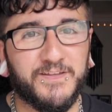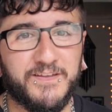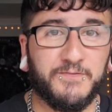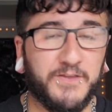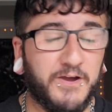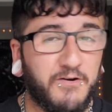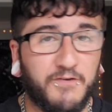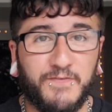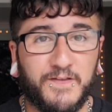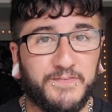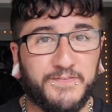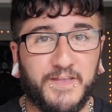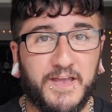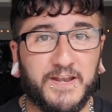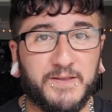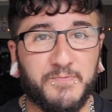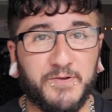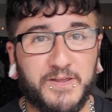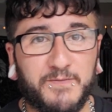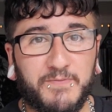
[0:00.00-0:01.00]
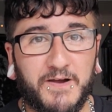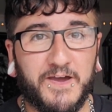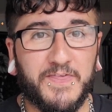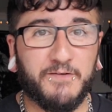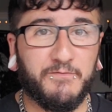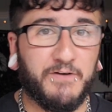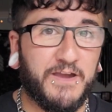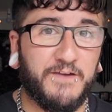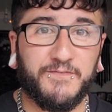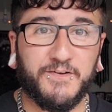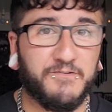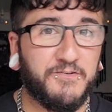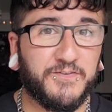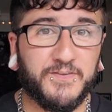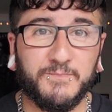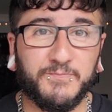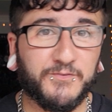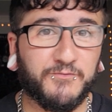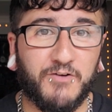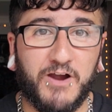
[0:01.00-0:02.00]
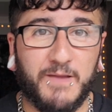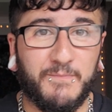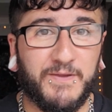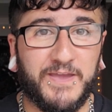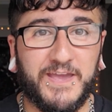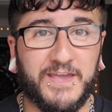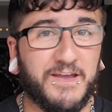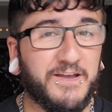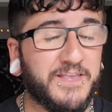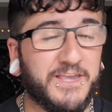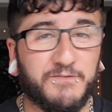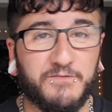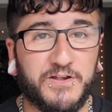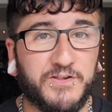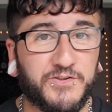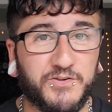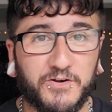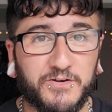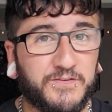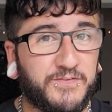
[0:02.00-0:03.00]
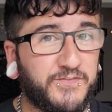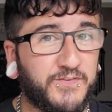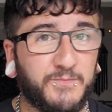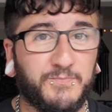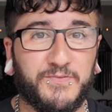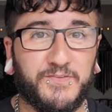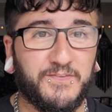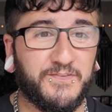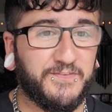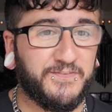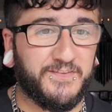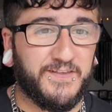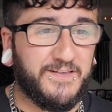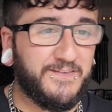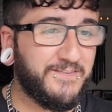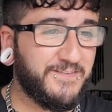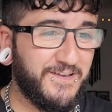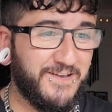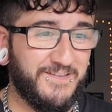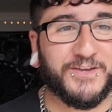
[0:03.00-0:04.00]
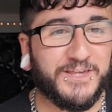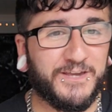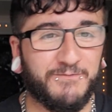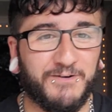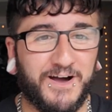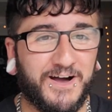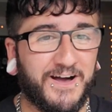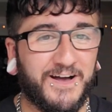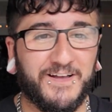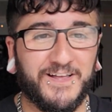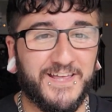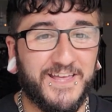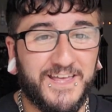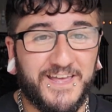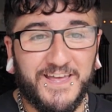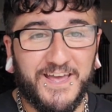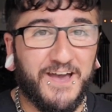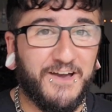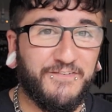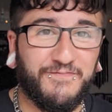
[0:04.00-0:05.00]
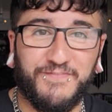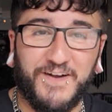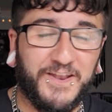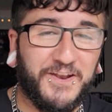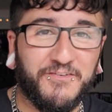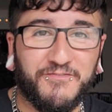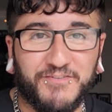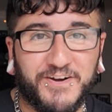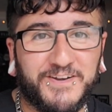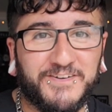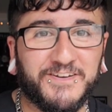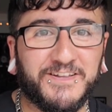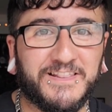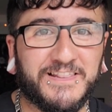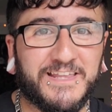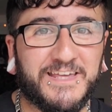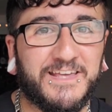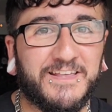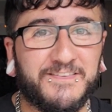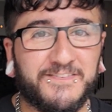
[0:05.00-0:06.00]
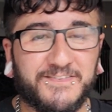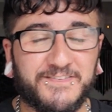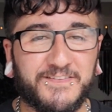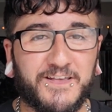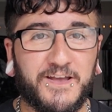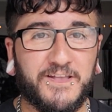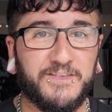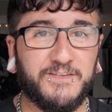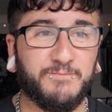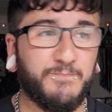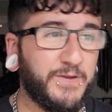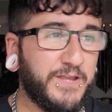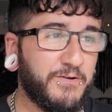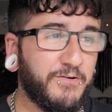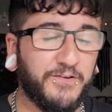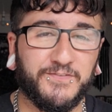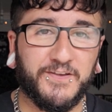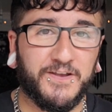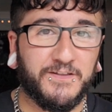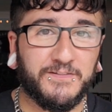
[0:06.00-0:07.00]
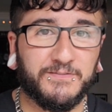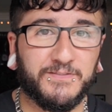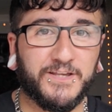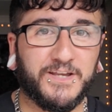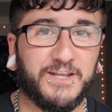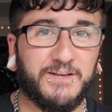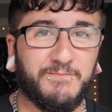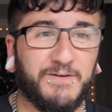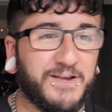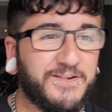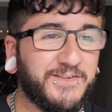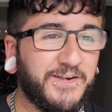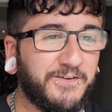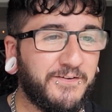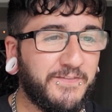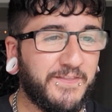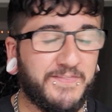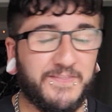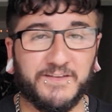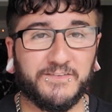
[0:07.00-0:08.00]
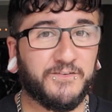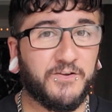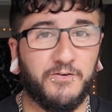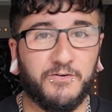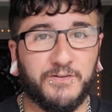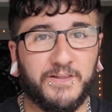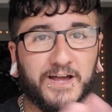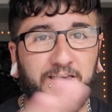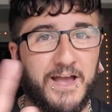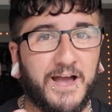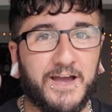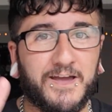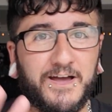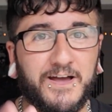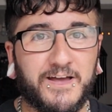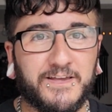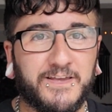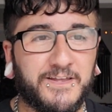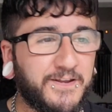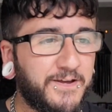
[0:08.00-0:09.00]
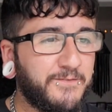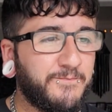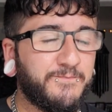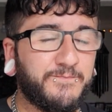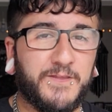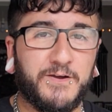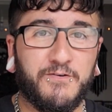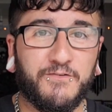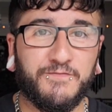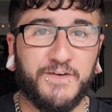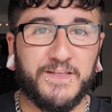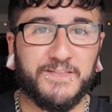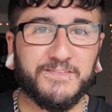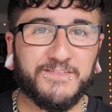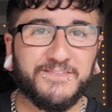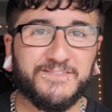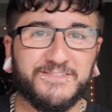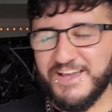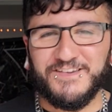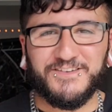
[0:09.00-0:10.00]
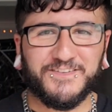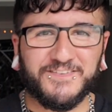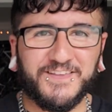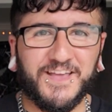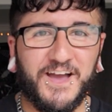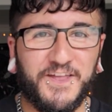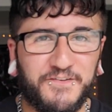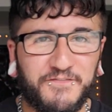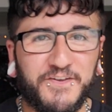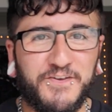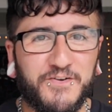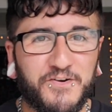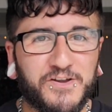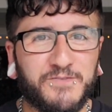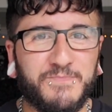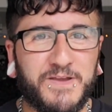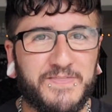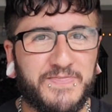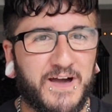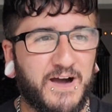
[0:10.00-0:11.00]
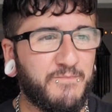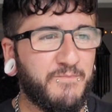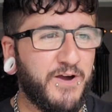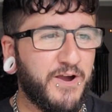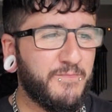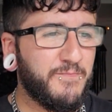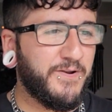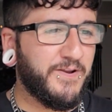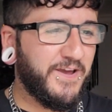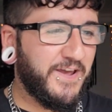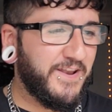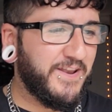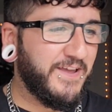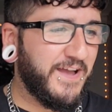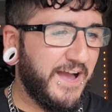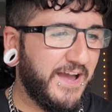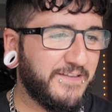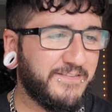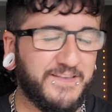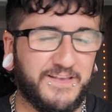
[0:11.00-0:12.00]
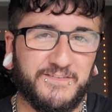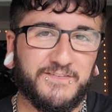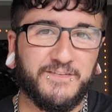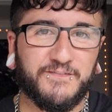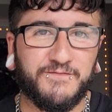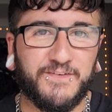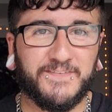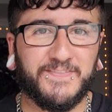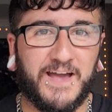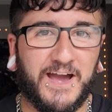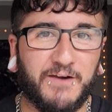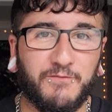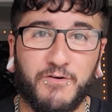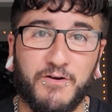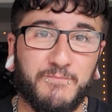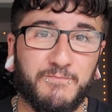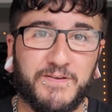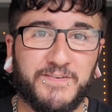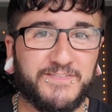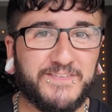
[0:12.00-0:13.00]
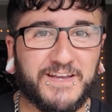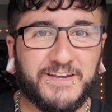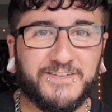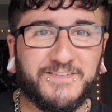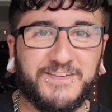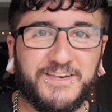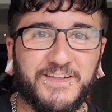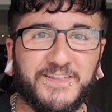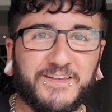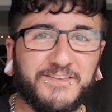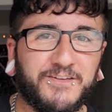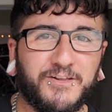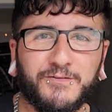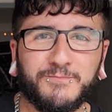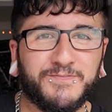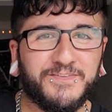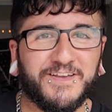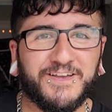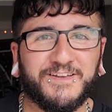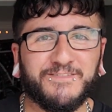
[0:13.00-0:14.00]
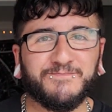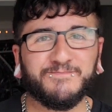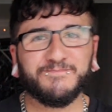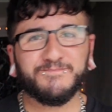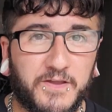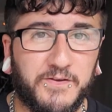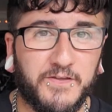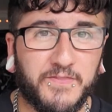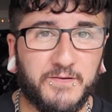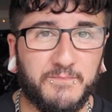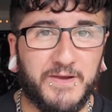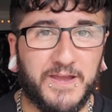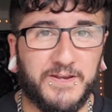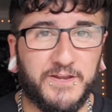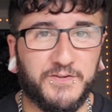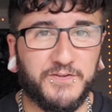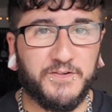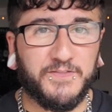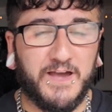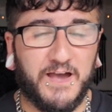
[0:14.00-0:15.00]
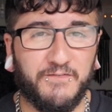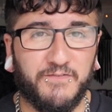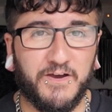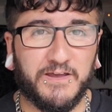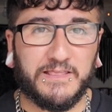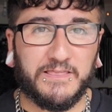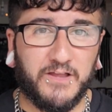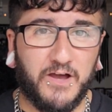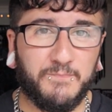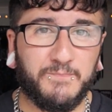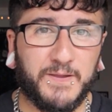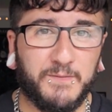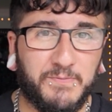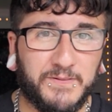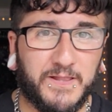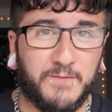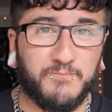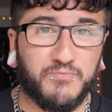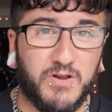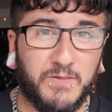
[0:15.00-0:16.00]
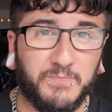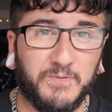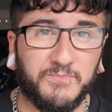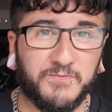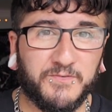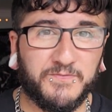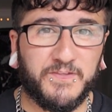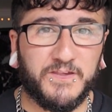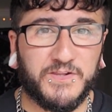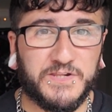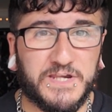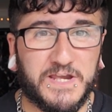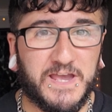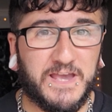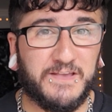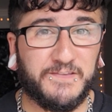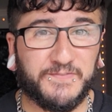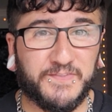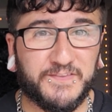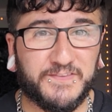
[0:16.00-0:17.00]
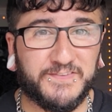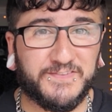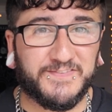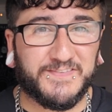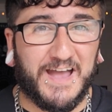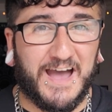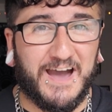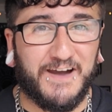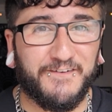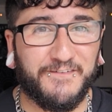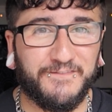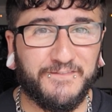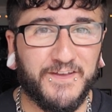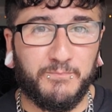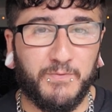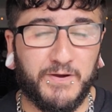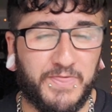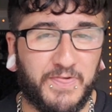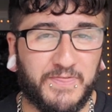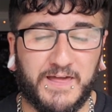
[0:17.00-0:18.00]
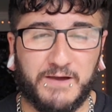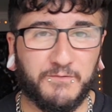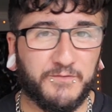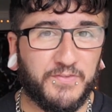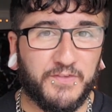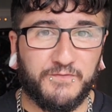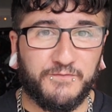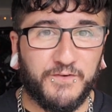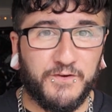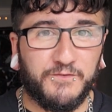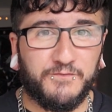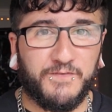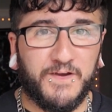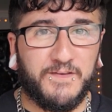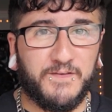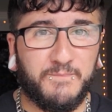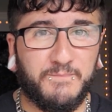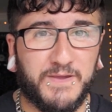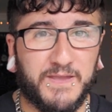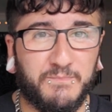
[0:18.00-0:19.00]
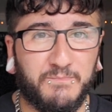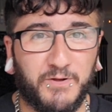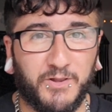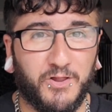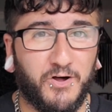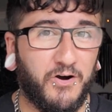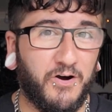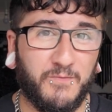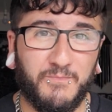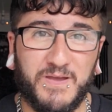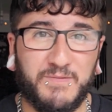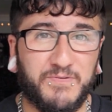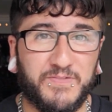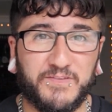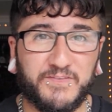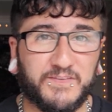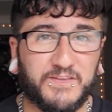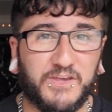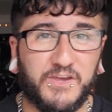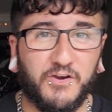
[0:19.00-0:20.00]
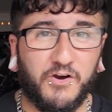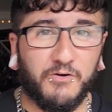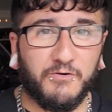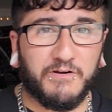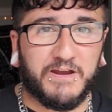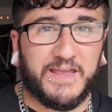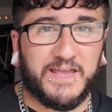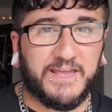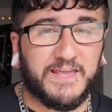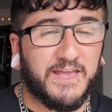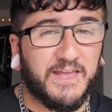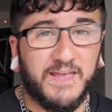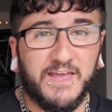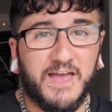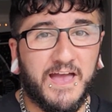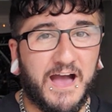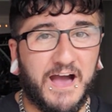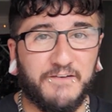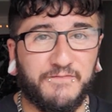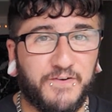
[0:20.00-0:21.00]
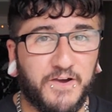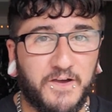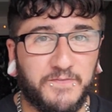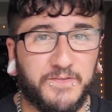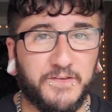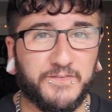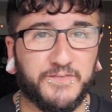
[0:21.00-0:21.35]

No offense to anybody, by the way. If you're a subscriber here and you enjoy Substances and you are a fan of Reading and Leeds, but you're also looking at my channel, then that's cool. No offense. It just kind of annoyed me in that moment, and it's something that I won't miss next year. That's all I'm saying. Another main issue that I've heard a lot of people have problems with this year is the staff. Whether that was the food vendor people or maybe the security. I've heard that